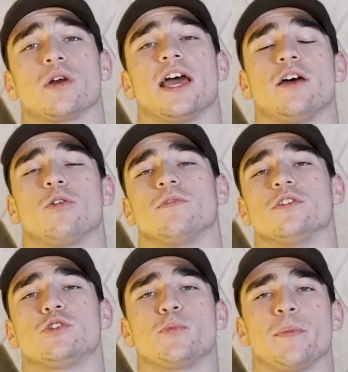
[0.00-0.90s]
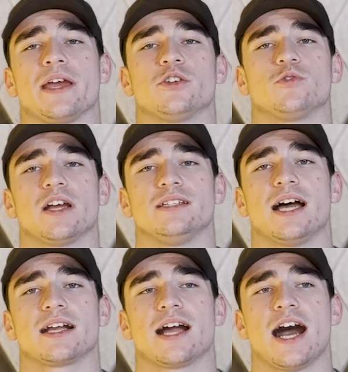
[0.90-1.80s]
to head over to
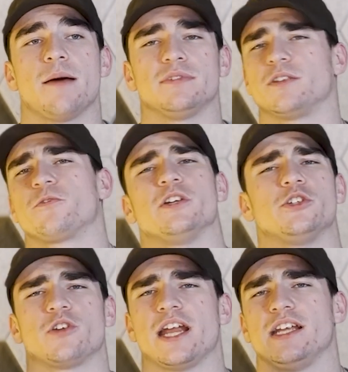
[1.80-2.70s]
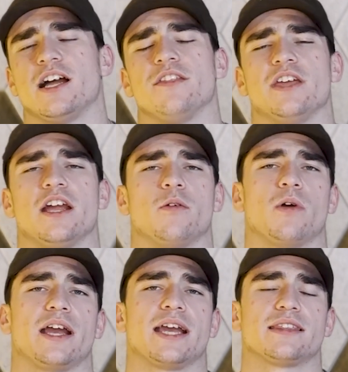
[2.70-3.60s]
supermanshred.com. It's a free training on there
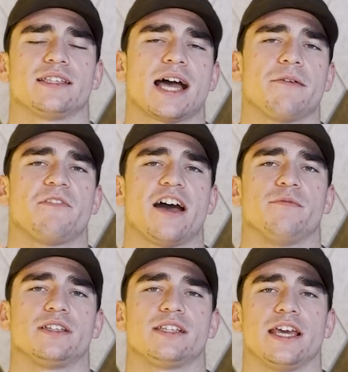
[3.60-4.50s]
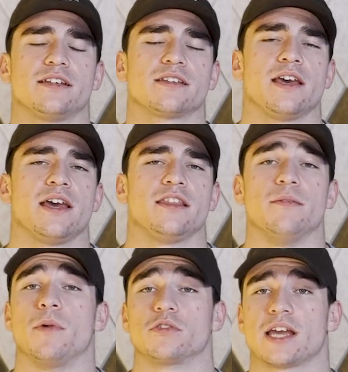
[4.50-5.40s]
where I got the top 5 mistakes
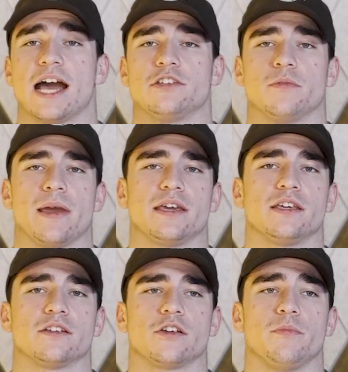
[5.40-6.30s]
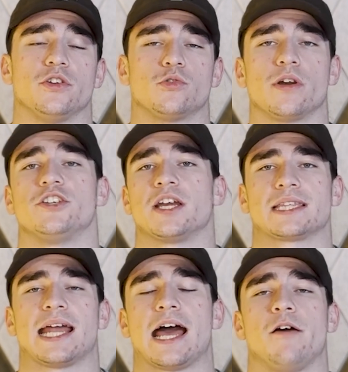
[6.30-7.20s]
that most guys are making. So be sure to check
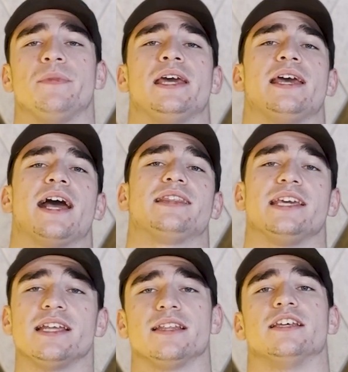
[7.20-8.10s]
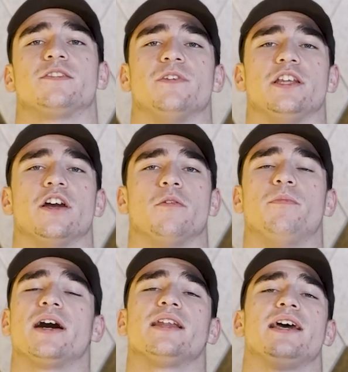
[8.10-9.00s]
that out at the end of this video.
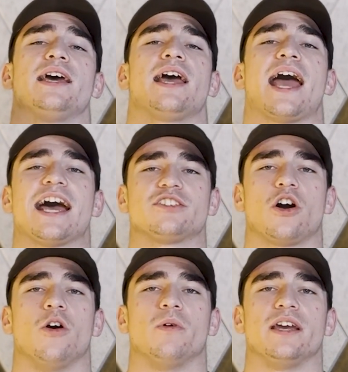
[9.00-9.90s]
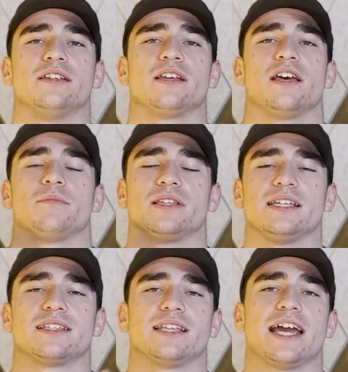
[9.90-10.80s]
But as always,
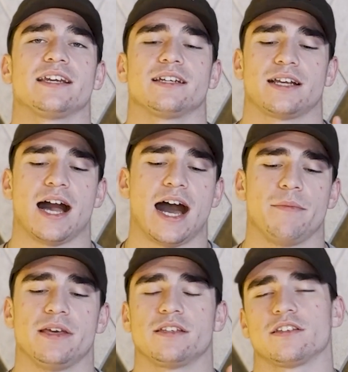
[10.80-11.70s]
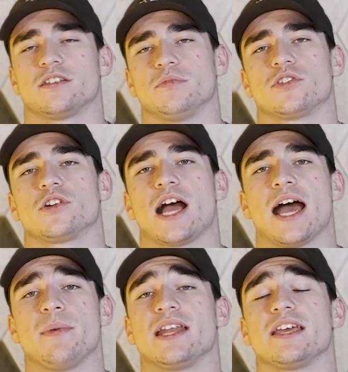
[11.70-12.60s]
please like, comment,
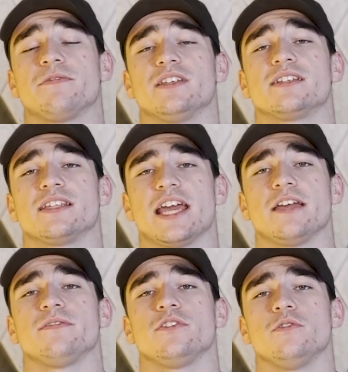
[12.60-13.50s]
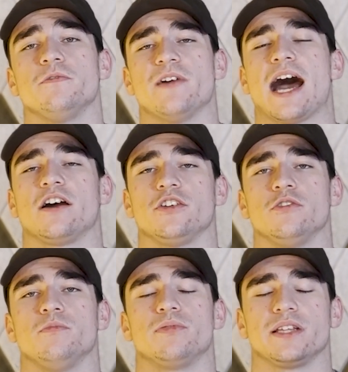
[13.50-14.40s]
subscribe. And if this gave you
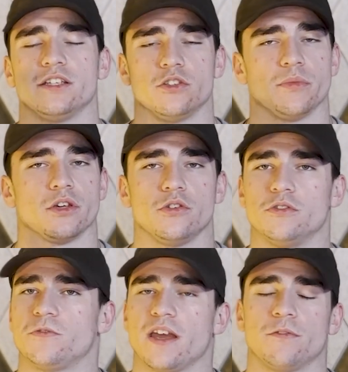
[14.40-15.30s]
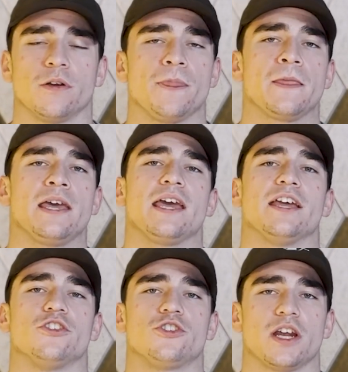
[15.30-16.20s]
value, please do me a huge favor
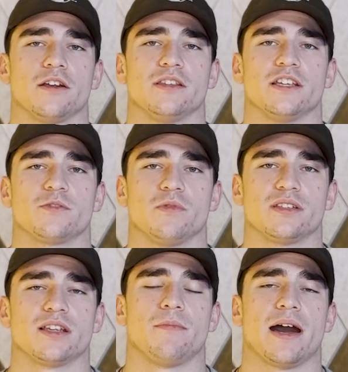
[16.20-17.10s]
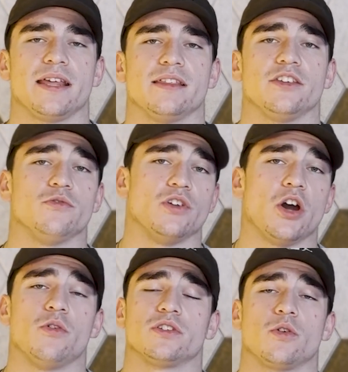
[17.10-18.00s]
and share this with somebody that you
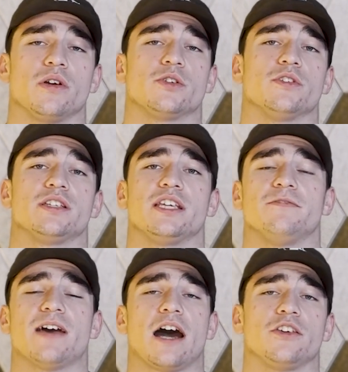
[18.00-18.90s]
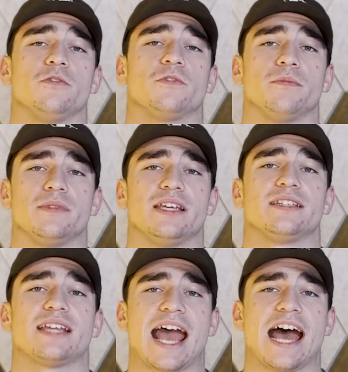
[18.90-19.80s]
know is going to receive value from
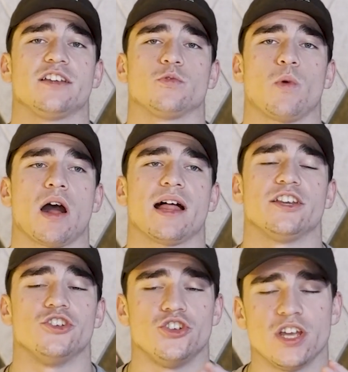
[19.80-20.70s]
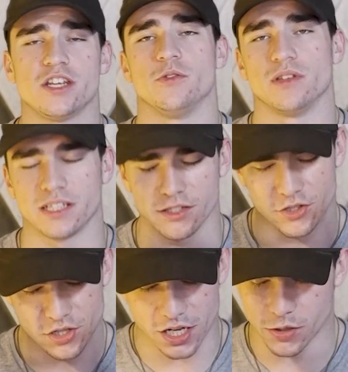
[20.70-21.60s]
this as well. I
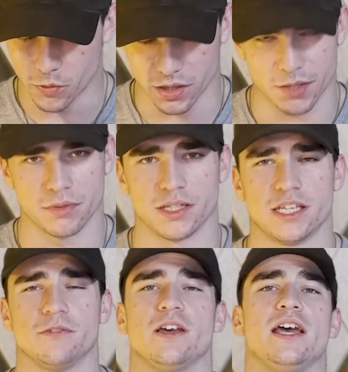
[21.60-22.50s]
genuinely believe